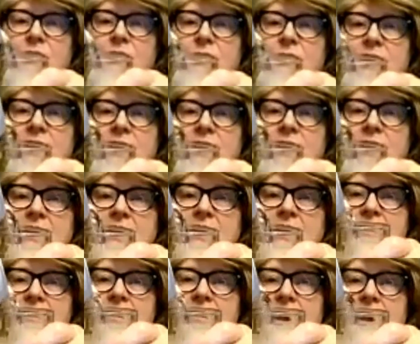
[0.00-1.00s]
to
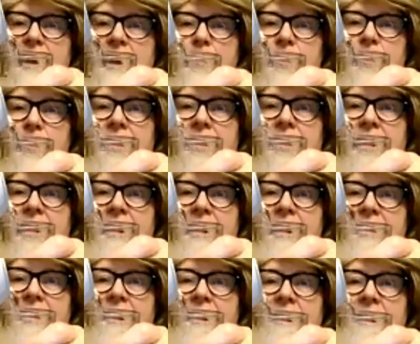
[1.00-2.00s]
top
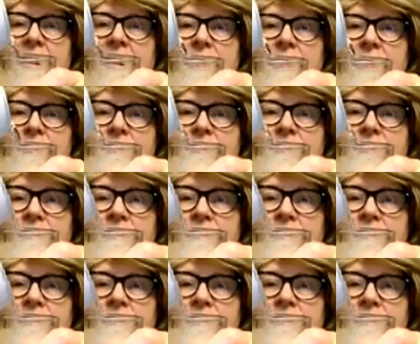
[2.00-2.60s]
that off.